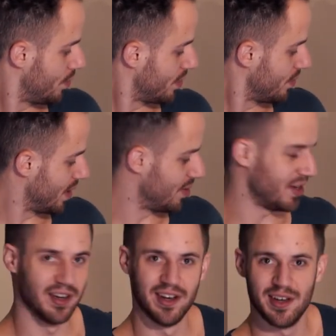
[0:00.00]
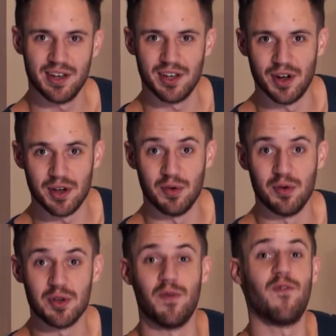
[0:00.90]
maybe
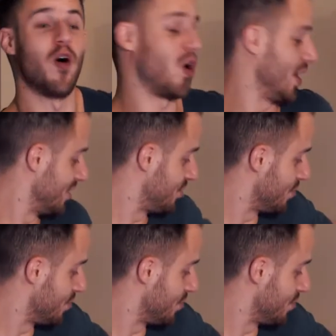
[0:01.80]
you'll fall into